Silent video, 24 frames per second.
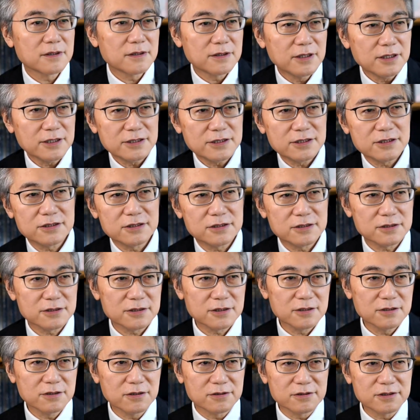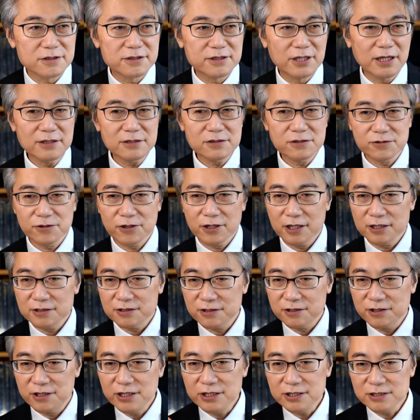this,
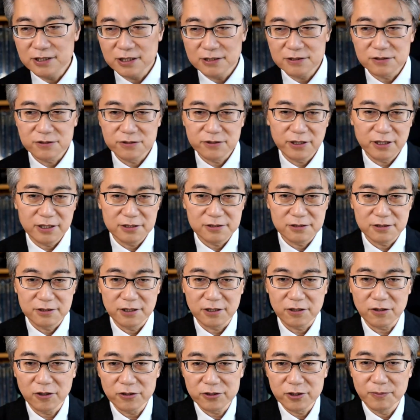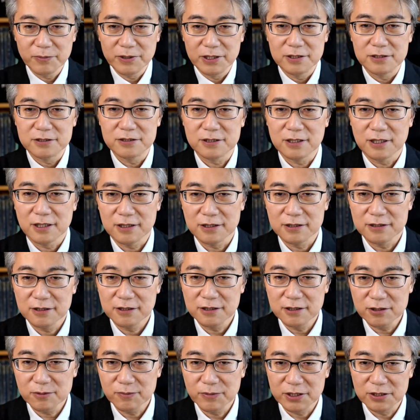centralized, decentralized dichotomy is a
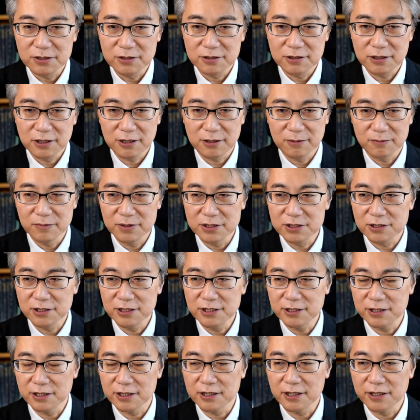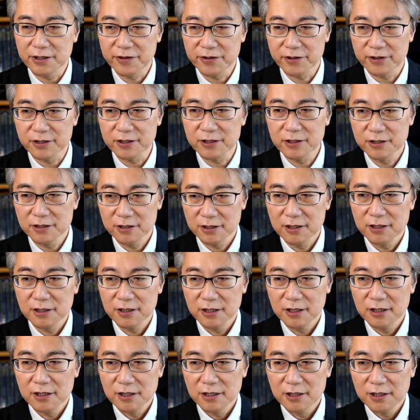little bit misleading, I think.
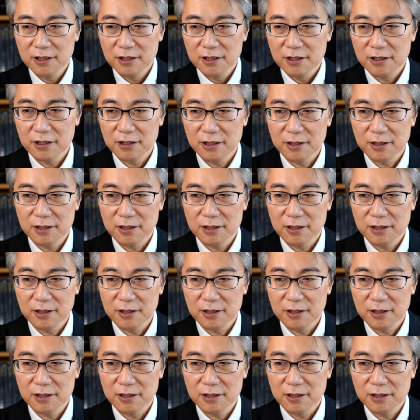Mm-hmm.